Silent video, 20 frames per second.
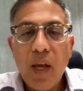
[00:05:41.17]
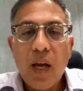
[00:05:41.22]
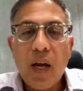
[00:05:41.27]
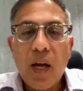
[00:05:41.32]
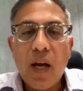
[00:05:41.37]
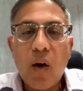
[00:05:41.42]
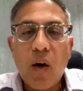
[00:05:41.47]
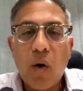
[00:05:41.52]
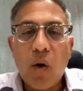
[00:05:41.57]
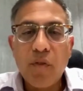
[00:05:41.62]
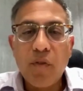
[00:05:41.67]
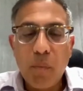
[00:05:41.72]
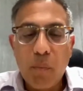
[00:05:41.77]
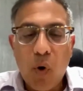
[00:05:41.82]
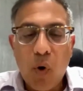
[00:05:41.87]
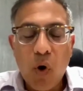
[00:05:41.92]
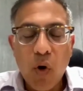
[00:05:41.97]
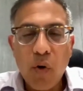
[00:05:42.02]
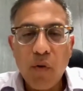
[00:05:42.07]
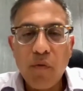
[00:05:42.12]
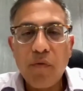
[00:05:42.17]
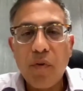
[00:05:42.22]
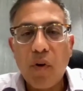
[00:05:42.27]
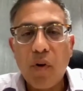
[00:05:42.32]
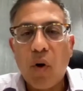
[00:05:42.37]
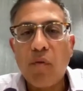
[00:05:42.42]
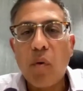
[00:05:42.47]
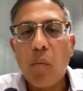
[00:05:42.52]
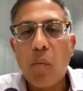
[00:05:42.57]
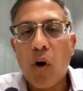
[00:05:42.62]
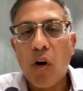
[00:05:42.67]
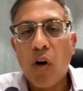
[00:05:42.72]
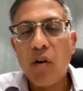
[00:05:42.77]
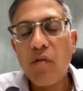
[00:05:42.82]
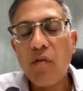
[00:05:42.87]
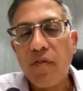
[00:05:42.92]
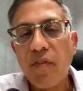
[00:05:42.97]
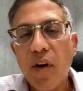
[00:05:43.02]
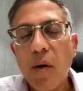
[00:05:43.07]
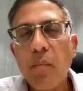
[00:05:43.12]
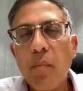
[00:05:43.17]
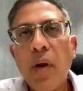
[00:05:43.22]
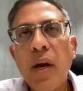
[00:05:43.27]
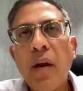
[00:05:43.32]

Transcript: of a modern firm.